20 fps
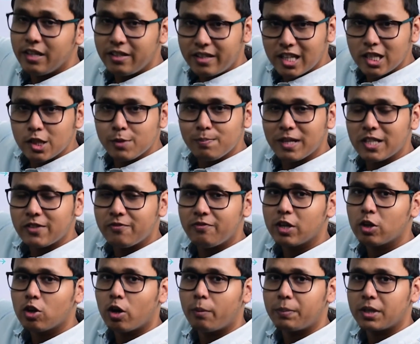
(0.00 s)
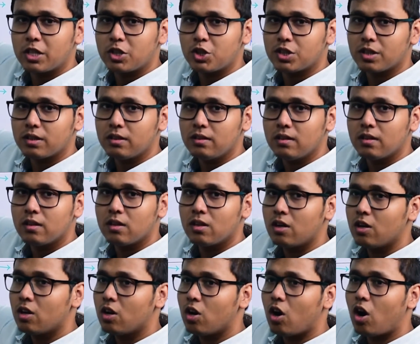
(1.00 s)
interspecific competition
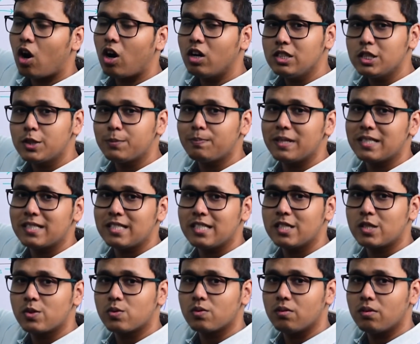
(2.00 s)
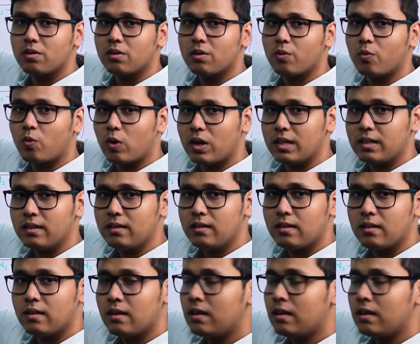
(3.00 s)
on species one